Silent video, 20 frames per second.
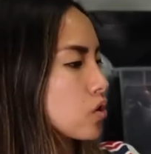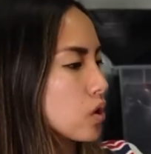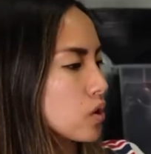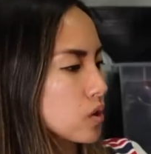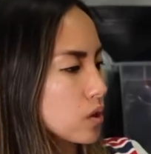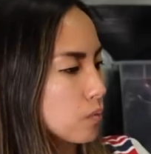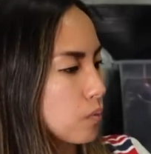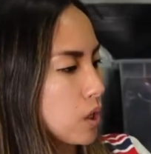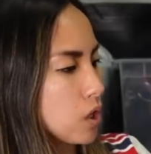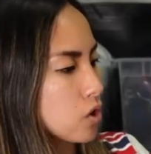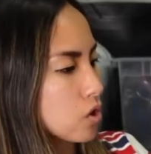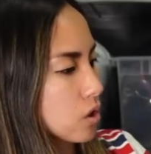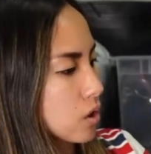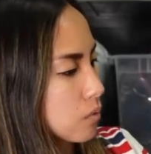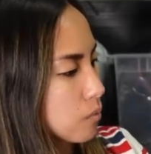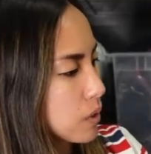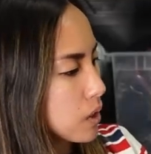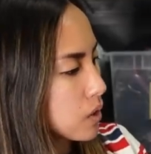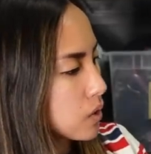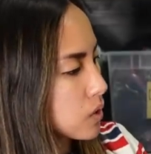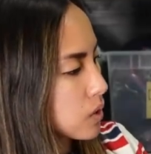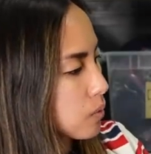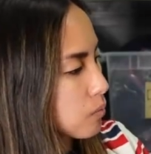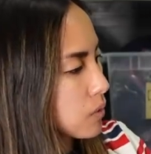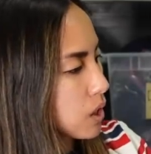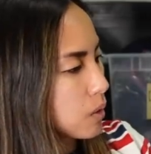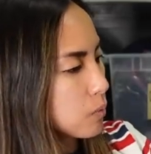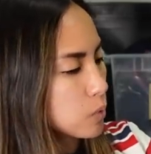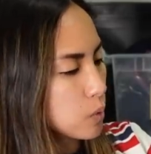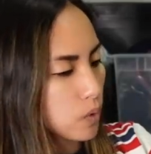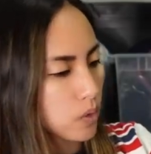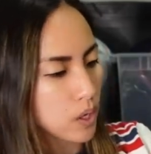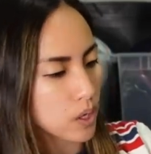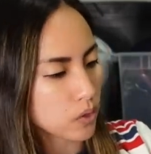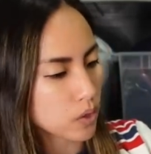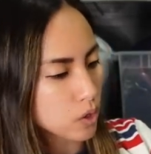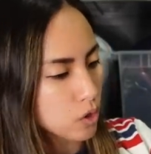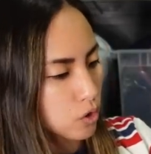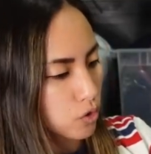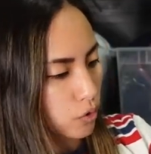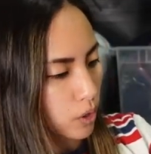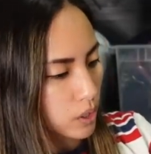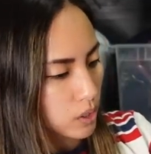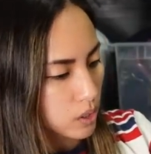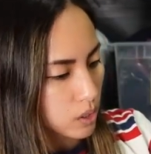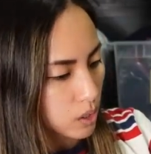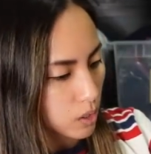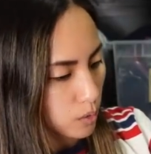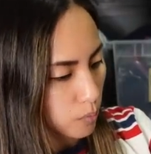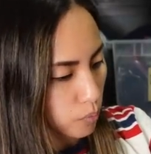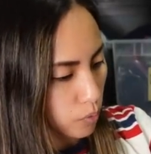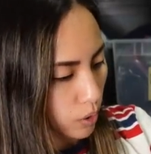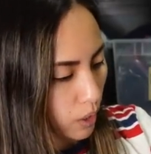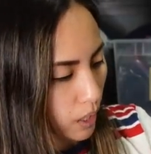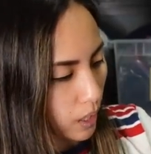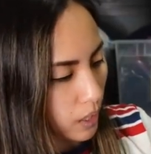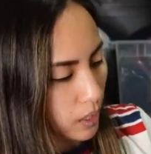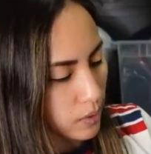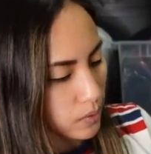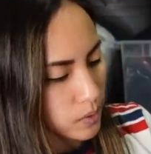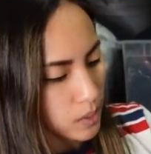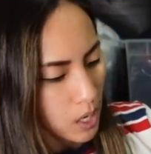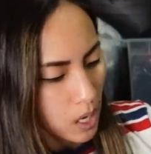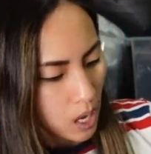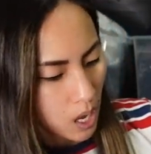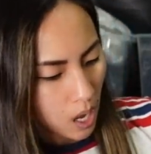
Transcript: just to make sure, because sometimes with like the trendier brands,